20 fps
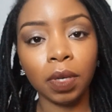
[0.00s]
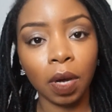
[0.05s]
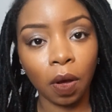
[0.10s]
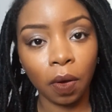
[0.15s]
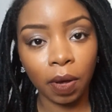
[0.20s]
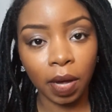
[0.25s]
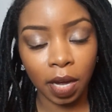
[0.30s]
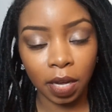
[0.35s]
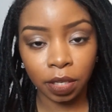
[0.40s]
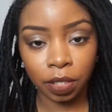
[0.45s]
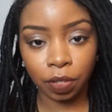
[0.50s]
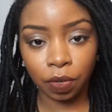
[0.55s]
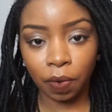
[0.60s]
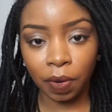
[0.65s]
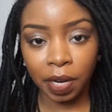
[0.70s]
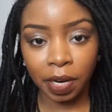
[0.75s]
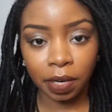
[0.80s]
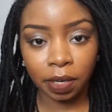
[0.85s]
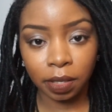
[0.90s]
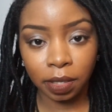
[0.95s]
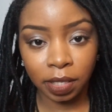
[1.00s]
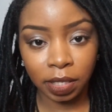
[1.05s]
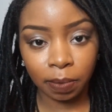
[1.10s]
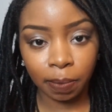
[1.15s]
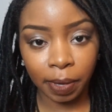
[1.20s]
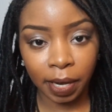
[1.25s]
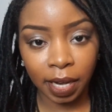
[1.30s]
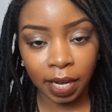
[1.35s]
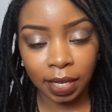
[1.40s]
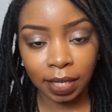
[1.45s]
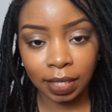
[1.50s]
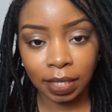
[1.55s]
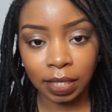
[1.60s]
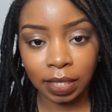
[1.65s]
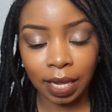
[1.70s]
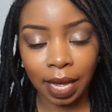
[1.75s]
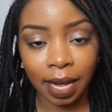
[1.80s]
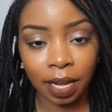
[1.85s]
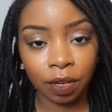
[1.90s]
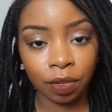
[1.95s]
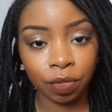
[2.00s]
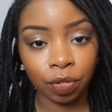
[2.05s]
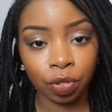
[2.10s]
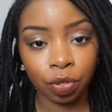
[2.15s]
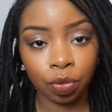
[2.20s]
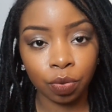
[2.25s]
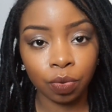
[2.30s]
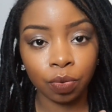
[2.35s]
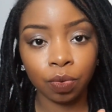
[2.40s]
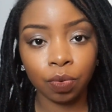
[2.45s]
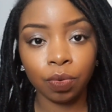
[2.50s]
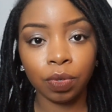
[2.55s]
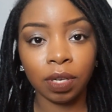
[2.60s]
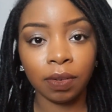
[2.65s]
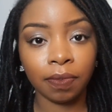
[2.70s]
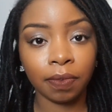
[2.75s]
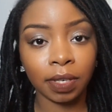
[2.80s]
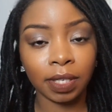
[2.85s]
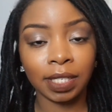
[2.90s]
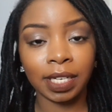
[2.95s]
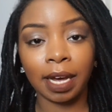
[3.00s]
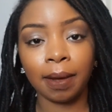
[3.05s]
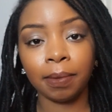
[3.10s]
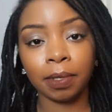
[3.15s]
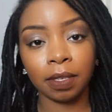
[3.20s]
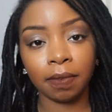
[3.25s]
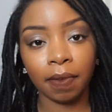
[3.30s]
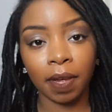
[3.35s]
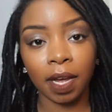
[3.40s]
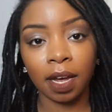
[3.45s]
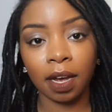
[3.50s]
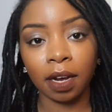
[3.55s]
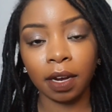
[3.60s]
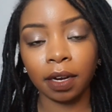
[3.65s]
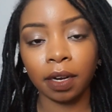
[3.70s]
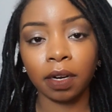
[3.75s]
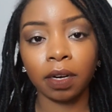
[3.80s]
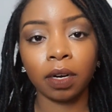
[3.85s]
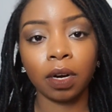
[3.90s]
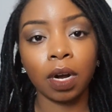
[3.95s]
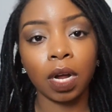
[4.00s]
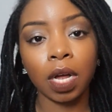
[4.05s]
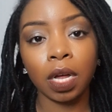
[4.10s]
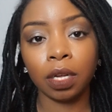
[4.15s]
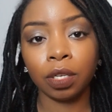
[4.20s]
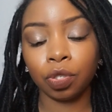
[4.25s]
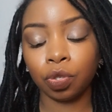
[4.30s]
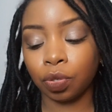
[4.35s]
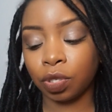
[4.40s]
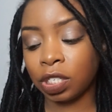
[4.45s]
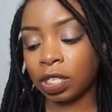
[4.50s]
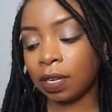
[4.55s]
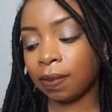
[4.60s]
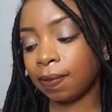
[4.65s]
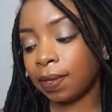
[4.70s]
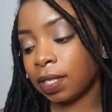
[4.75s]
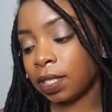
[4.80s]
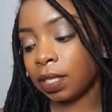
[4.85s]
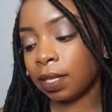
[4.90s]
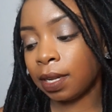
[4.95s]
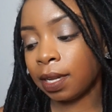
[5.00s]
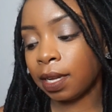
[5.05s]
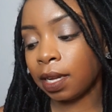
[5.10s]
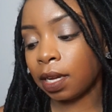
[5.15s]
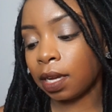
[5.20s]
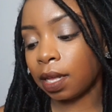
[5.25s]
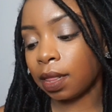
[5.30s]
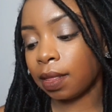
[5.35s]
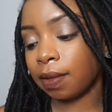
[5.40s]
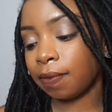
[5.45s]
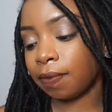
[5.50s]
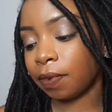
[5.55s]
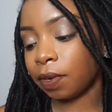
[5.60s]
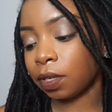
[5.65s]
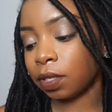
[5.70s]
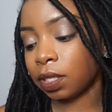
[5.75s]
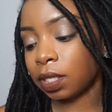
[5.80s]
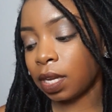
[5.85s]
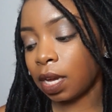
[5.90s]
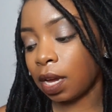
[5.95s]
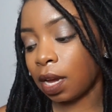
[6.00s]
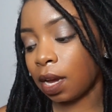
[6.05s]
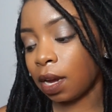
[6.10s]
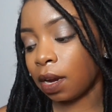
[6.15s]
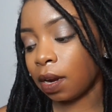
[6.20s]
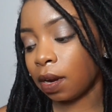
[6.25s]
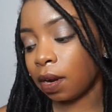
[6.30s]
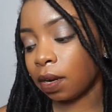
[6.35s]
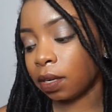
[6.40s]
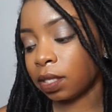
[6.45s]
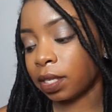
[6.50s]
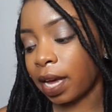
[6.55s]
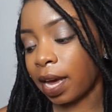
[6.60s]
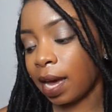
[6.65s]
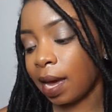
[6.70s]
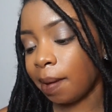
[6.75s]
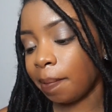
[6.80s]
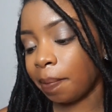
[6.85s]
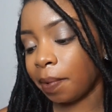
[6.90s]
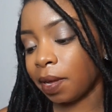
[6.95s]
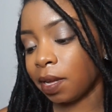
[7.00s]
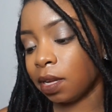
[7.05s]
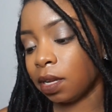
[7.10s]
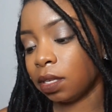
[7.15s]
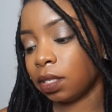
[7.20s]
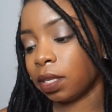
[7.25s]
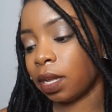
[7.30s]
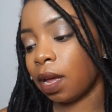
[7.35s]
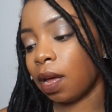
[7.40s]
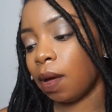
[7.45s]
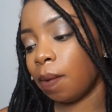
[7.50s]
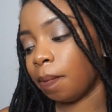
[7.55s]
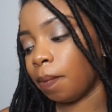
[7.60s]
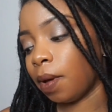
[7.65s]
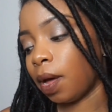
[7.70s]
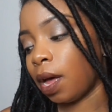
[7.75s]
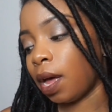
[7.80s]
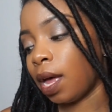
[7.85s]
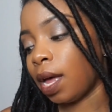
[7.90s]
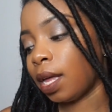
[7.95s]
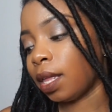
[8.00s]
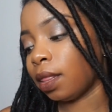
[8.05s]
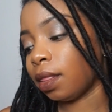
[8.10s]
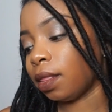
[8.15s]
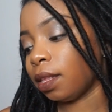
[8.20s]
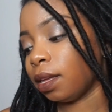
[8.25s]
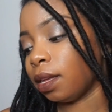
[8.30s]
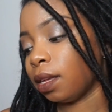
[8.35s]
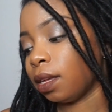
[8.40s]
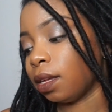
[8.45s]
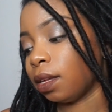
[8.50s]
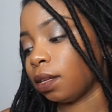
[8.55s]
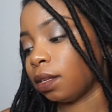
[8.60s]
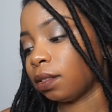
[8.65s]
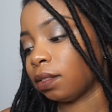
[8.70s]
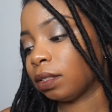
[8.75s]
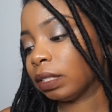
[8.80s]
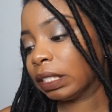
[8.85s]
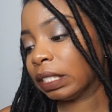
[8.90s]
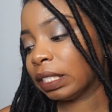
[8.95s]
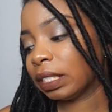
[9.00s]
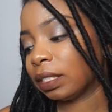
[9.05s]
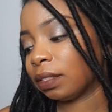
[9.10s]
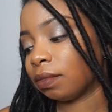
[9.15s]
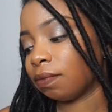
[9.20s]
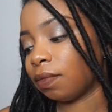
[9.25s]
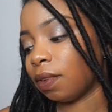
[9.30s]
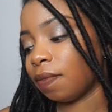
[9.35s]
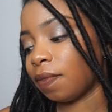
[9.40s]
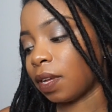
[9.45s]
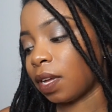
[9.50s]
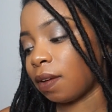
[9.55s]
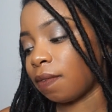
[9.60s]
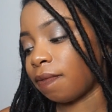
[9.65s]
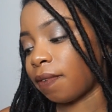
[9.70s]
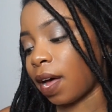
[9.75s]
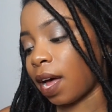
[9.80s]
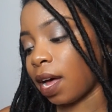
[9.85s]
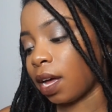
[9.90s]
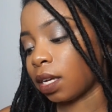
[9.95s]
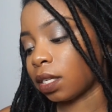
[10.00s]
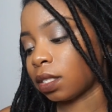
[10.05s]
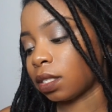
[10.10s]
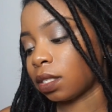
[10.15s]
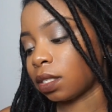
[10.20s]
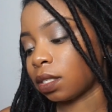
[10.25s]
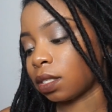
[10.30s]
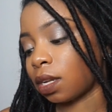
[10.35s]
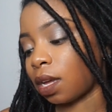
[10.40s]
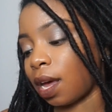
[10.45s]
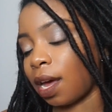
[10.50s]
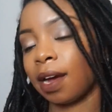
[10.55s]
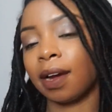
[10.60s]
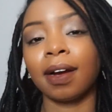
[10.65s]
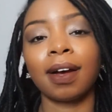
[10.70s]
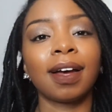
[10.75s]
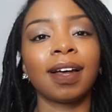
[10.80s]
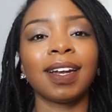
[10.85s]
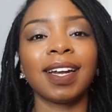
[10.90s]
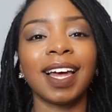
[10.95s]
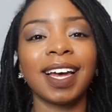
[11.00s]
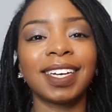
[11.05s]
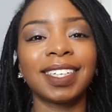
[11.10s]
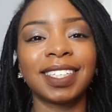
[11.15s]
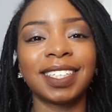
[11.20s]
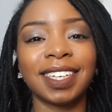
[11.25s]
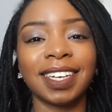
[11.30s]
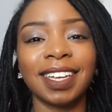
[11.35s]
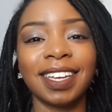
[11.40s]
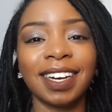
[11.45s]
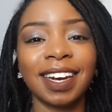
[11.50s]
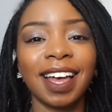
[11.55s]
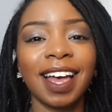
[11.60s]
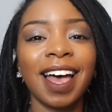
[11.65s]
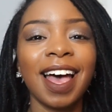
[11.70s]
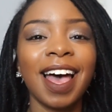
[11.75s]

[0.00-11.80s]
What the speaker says: Okay, so here are the specs. I use two different types of hair to achieve this look. The first hair type is the Vivica Fox hair collection,